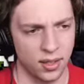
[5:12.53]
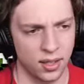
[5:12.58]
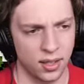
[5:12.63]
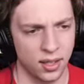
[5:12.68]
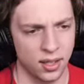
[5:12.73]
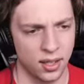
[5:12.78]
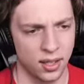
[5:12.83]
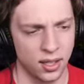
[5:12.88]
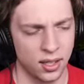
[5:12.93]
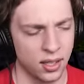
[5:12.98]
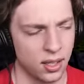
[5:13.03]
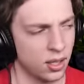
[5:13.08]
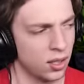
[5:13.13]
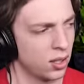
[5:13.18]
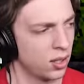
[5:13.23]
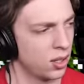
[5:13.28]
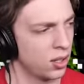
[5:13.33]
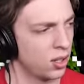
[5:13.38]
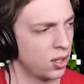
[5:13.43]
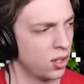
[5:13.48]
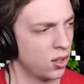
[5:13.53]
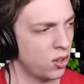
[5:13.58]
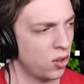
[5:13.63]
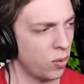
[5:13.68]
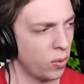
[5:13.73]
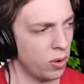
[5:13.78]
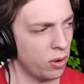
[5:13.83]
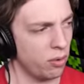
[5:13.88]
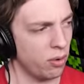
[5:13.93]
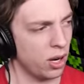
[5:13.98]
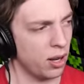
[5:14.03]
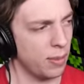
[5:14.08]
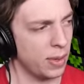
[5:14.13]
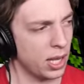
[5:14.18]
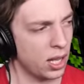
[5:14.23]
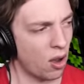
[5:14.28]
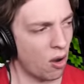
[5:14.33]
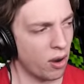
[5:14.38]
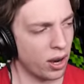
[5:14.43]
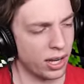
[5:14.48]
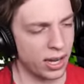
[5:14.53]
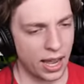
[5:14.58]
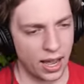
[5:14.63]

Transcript: What doing, Should we All really be going really...